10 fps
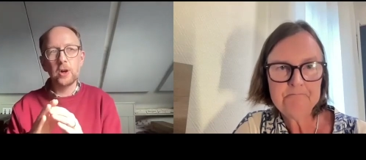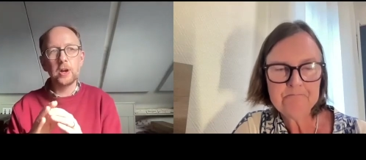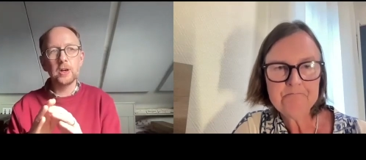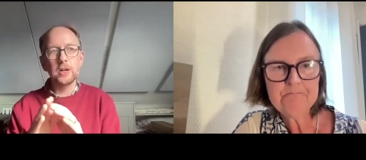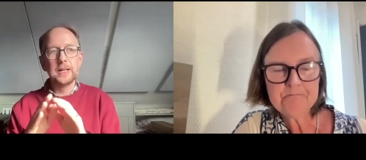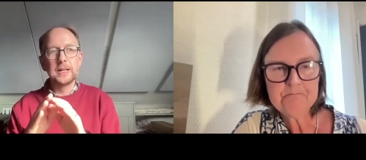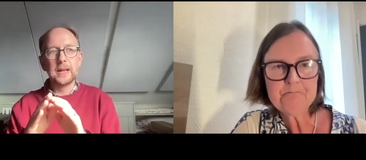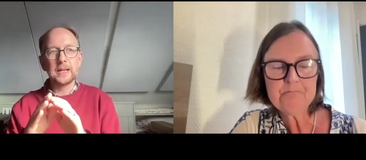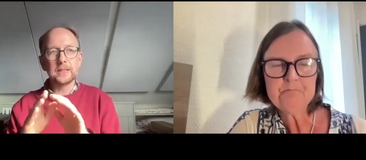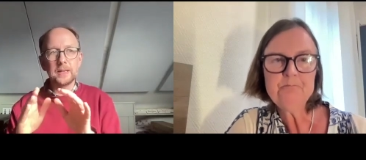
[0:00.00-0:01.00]
Speaker 1: it earlier,
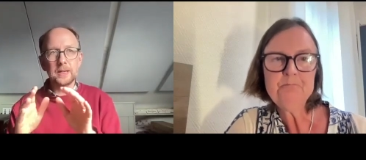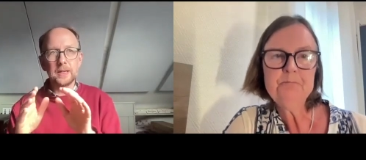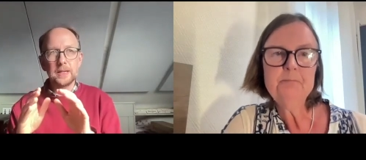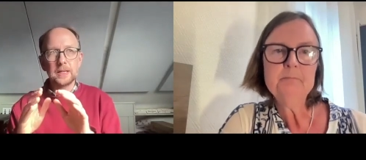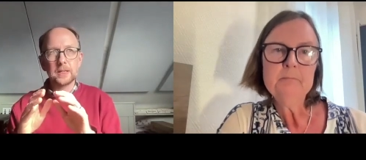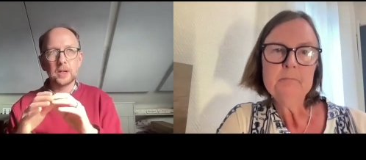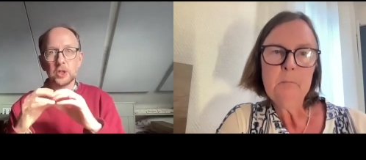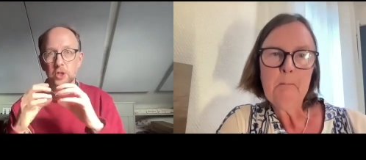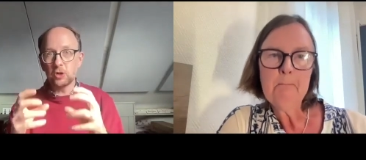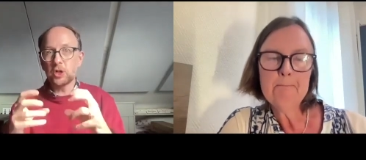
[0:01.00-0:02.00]
like the
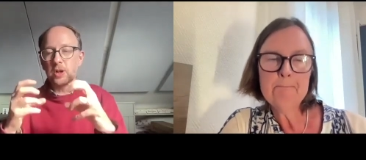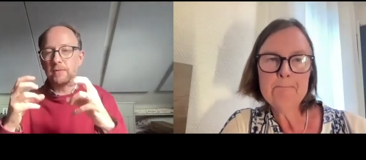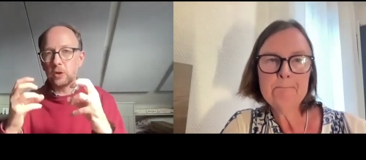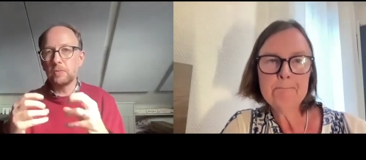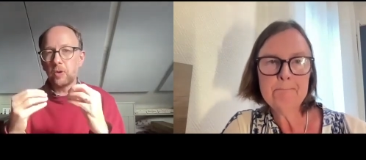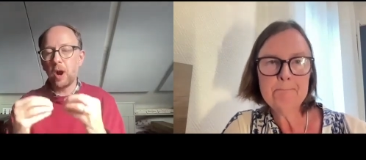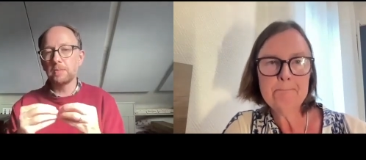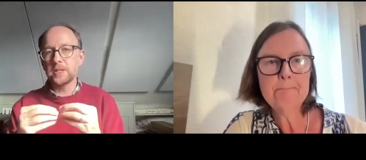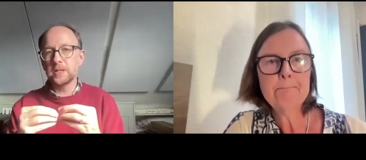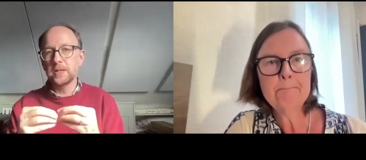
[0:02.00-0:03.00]
construction of a good
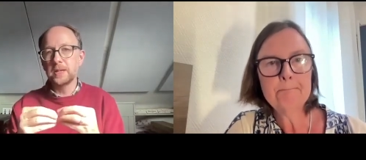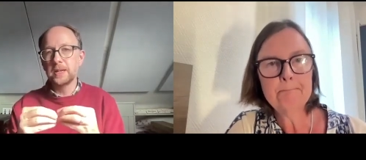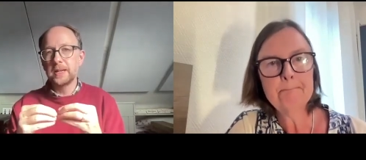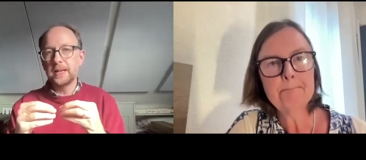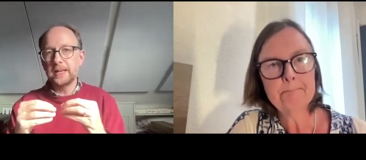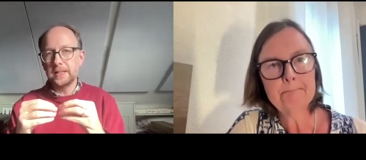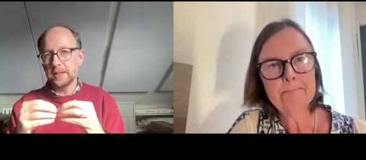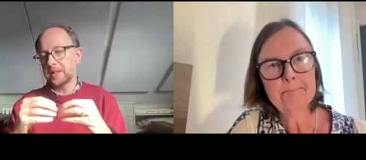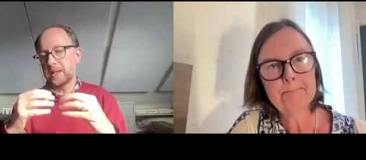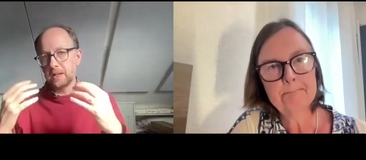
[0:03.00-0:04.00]
prompt
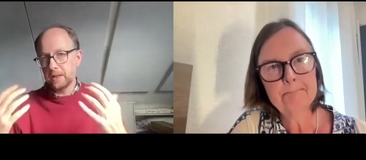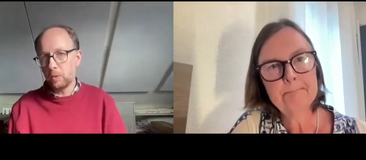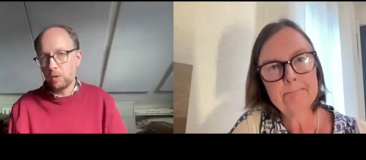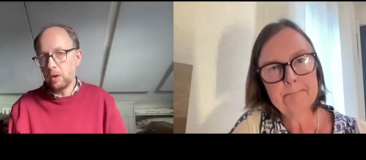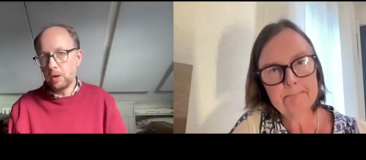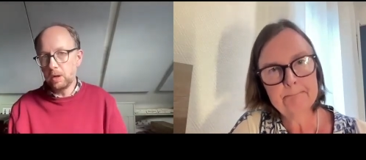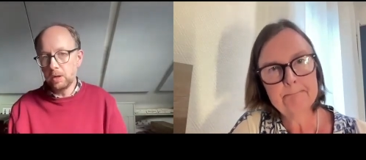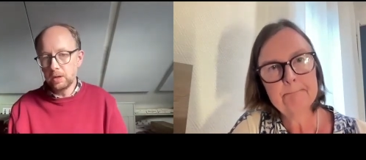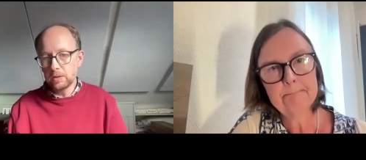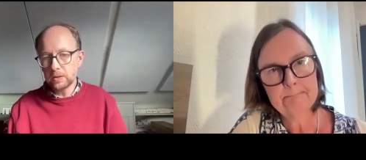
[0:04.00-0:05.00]
is a skill that we're
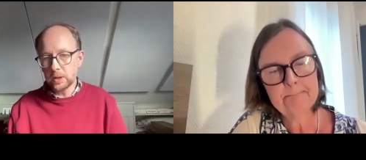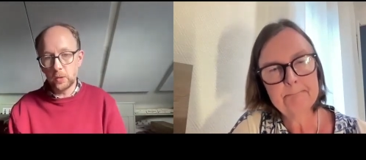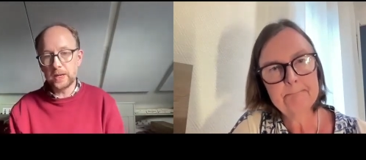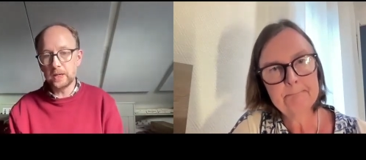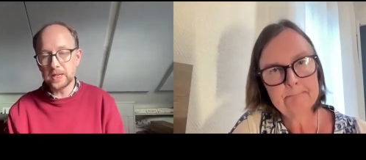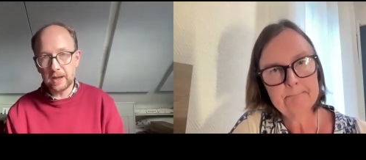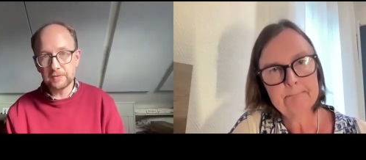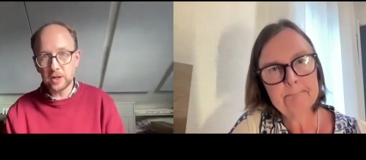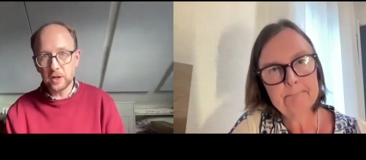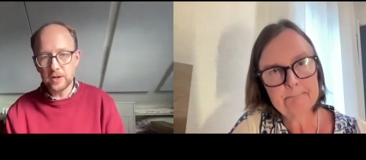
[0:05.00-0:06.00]
all going to
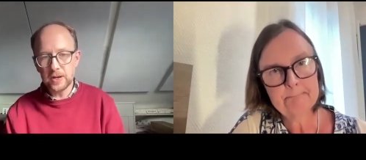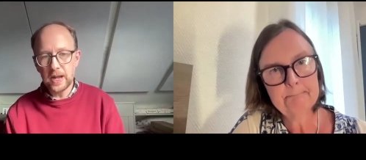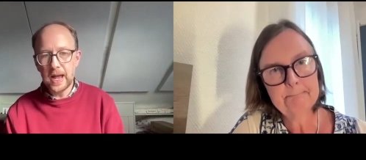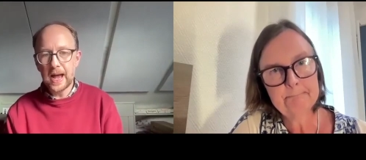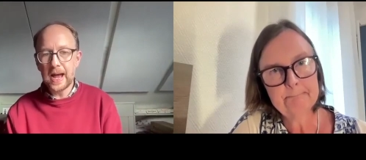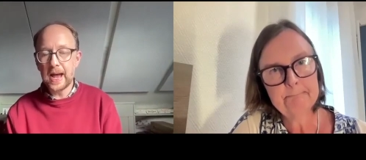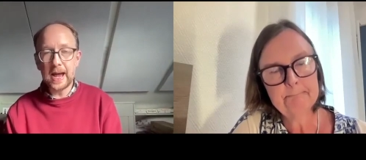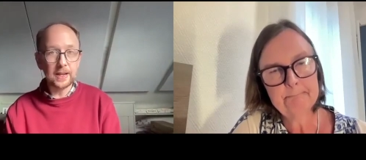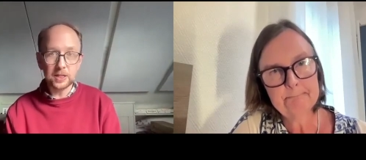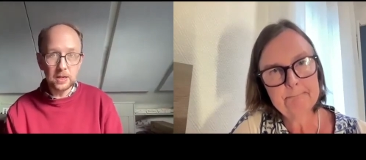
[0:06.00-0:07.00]
have to learn.
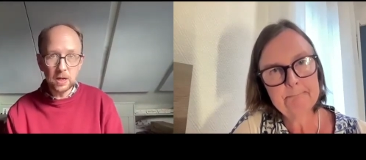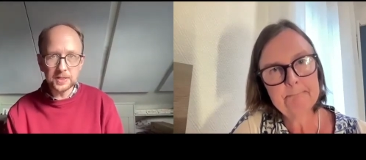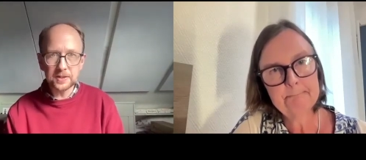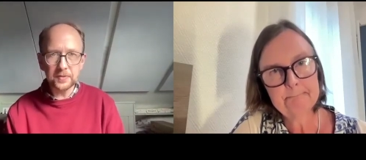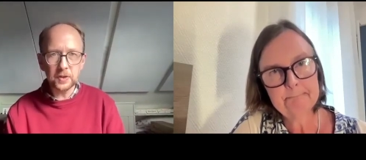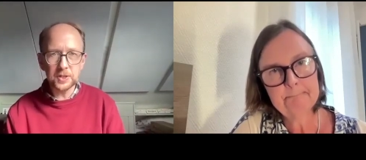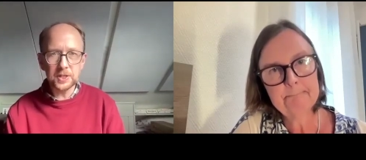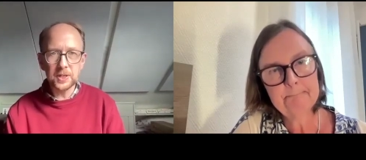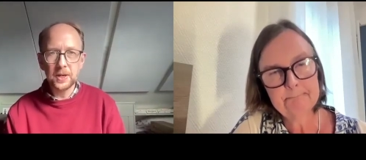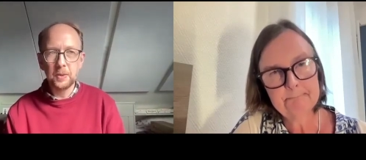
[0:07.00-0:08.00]
And it's not
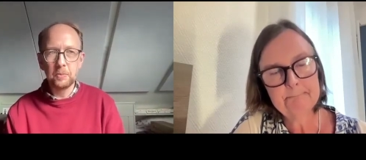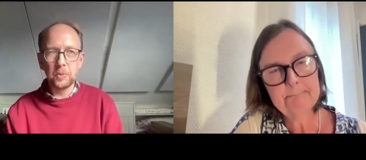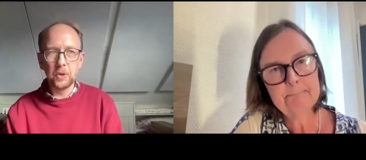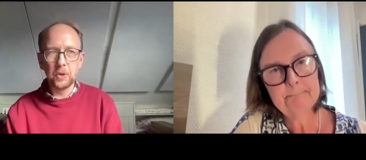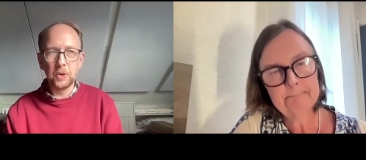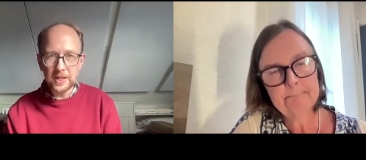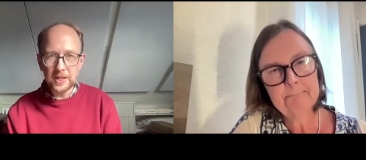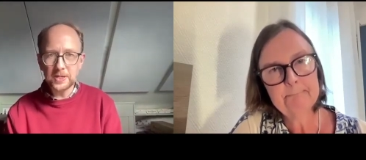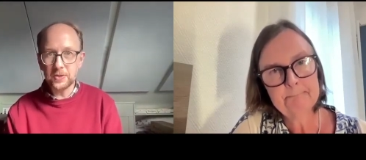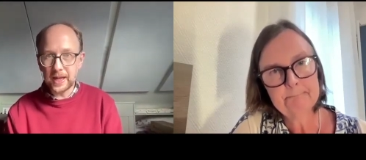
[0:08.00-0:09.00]
difficult, but the way
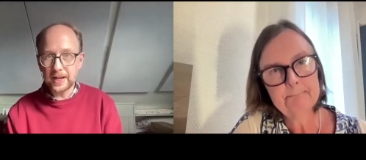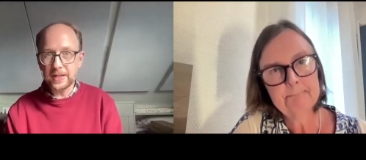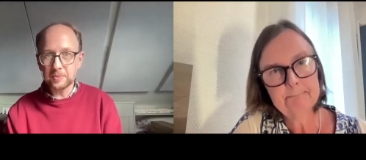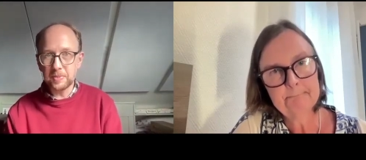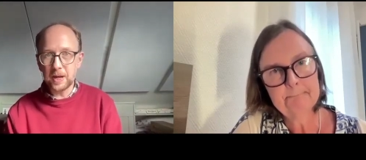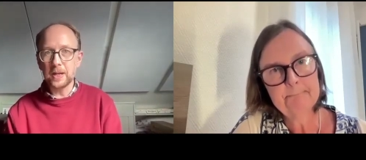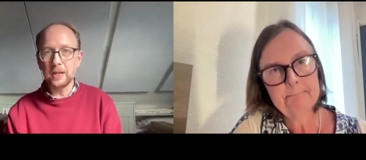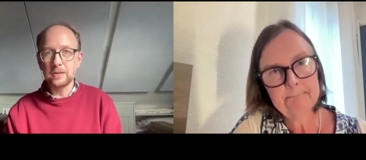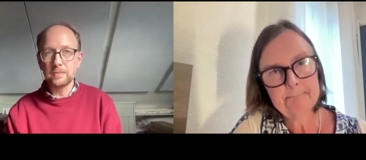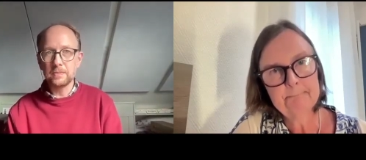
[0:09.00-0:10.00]
you do that is
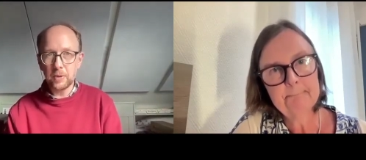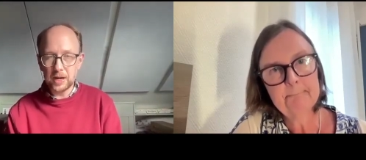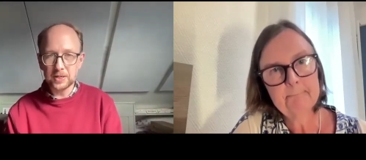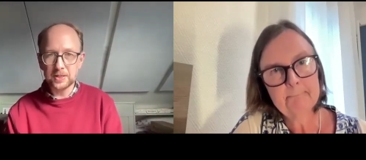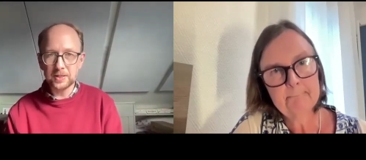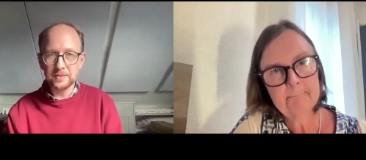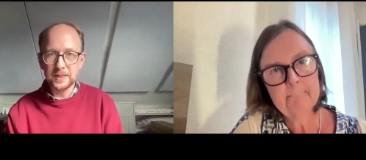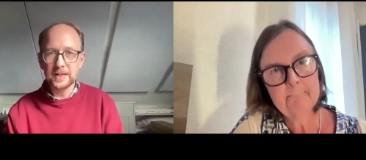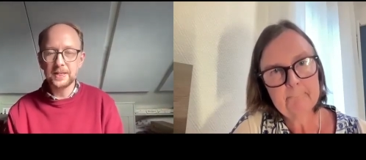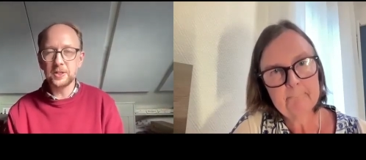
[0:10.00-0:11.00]
by practice.
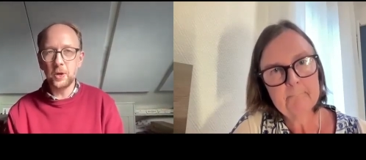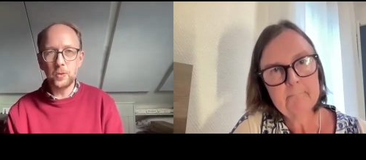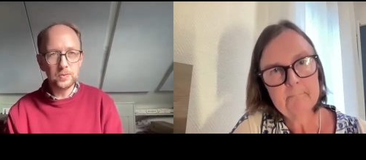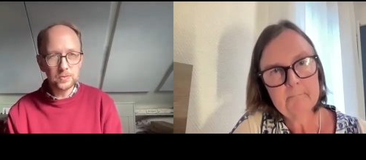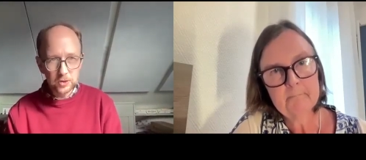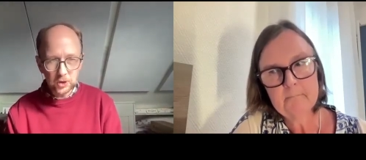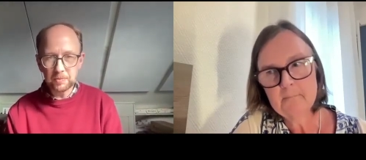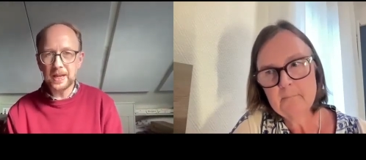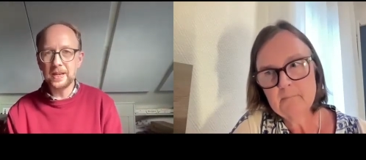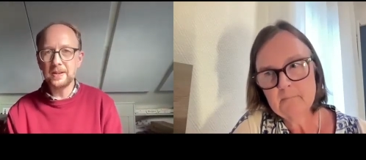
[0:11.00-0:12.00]
So
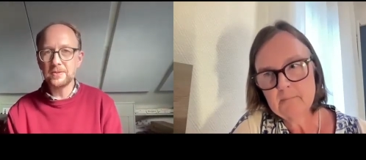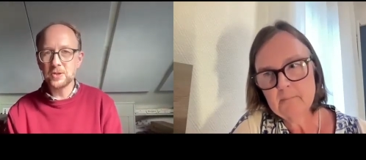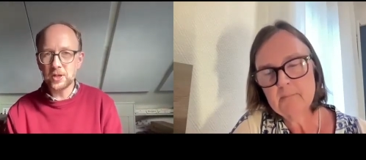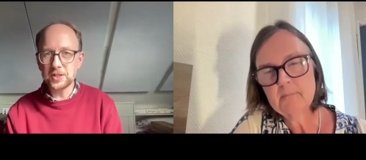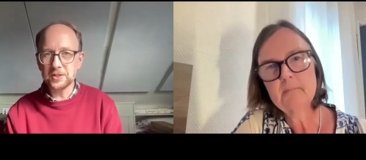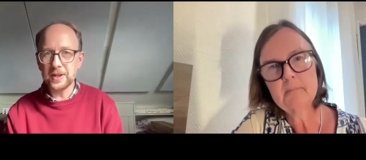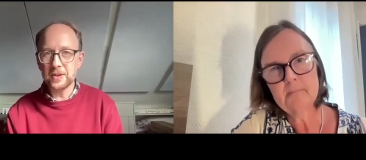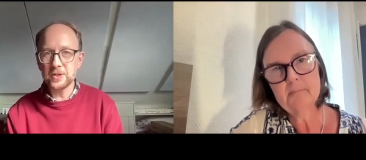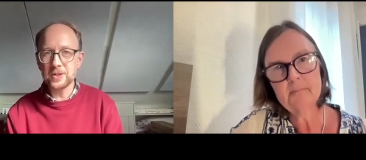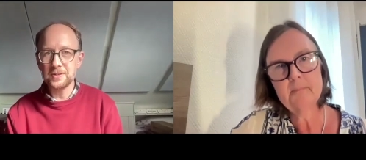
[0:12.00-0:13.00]
jump in, try stuff
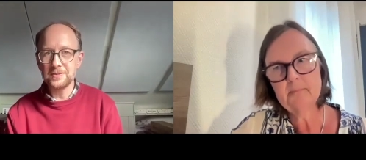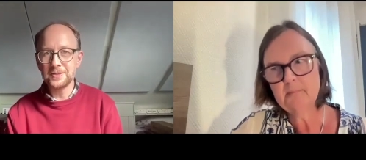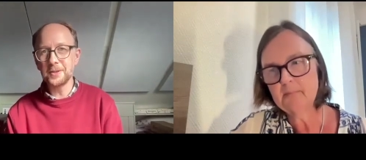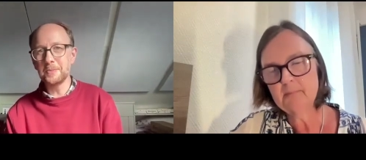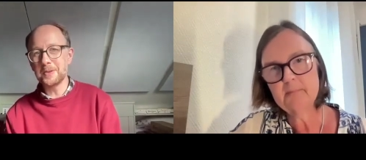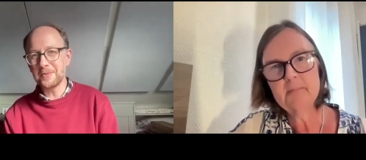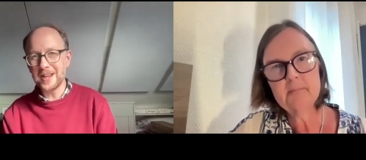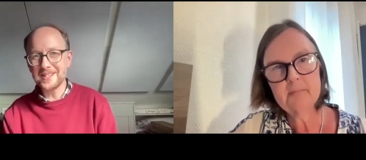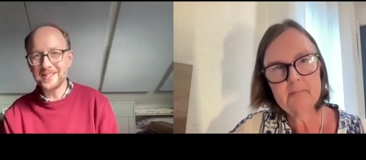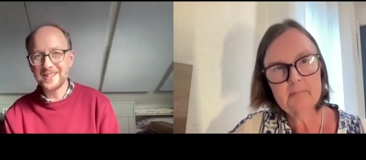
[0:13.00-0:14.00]
out. Don't be
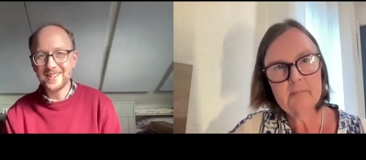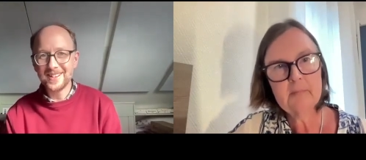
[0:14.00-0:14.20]
afraid.